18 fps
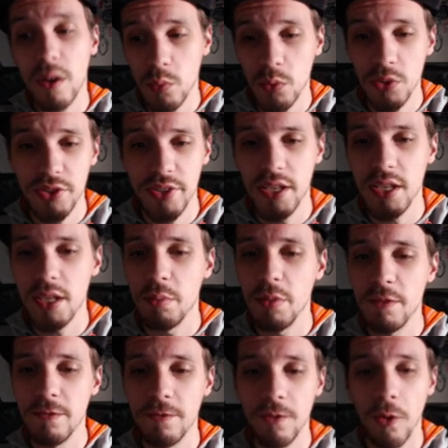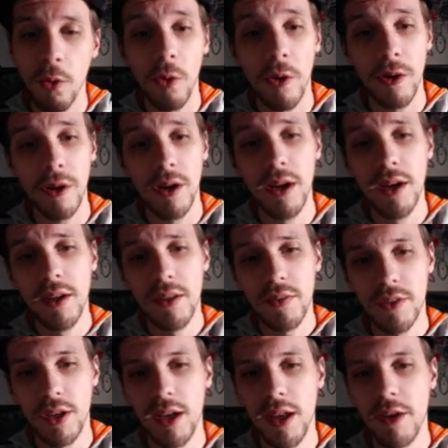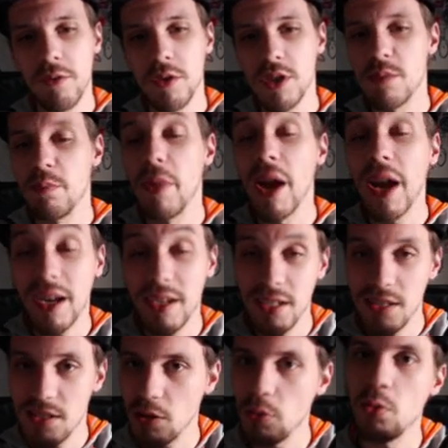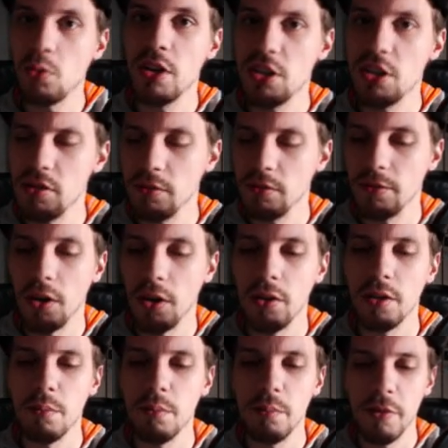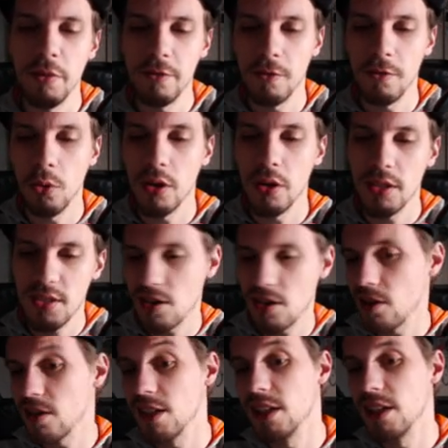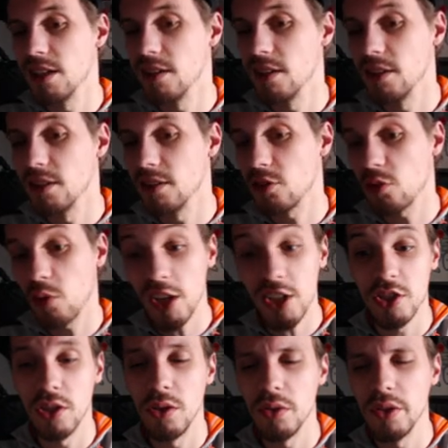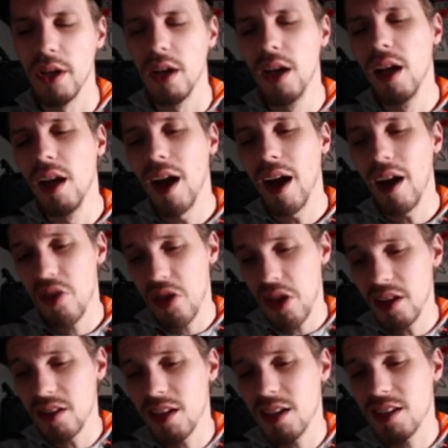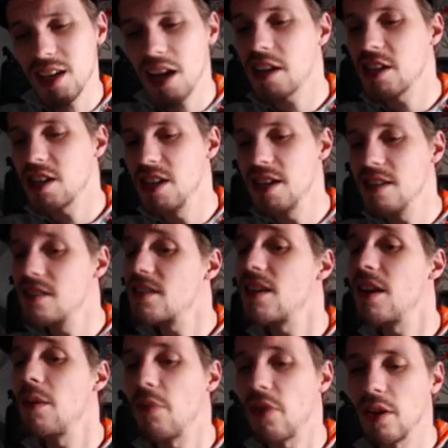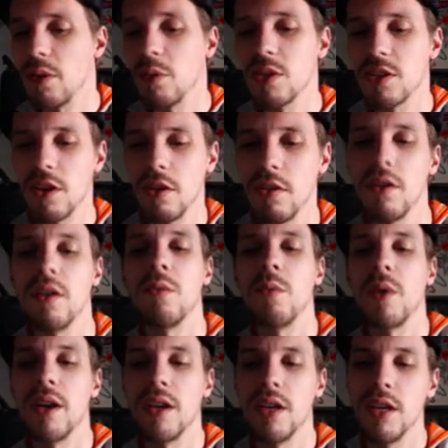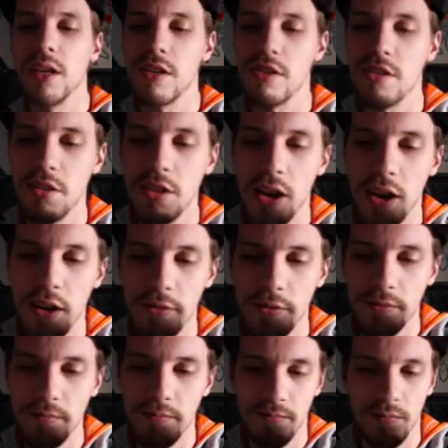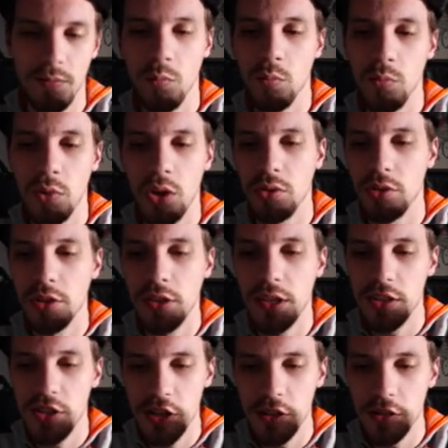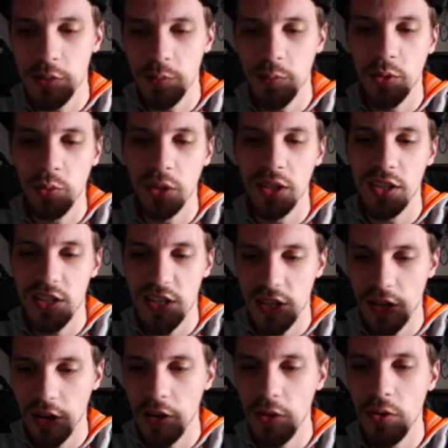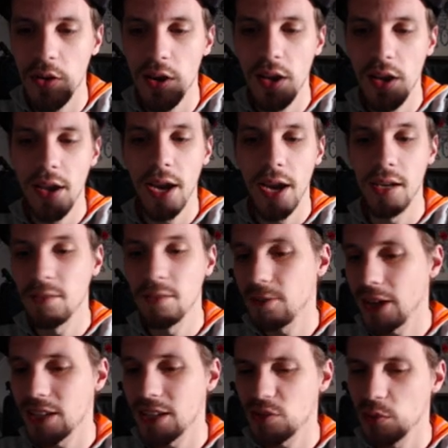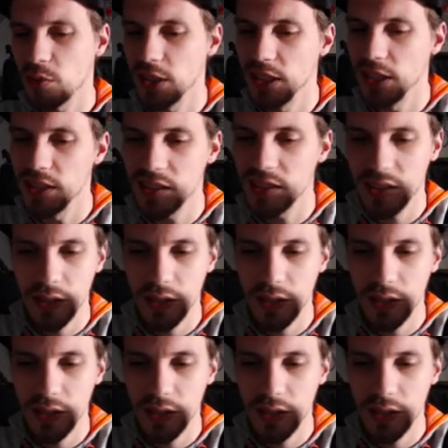will take before the level is back at its original volume, before it started hitting the threshold. I think that's actually the same thing what's going on right here. So you have, well, you can choose between a slow and a fast release.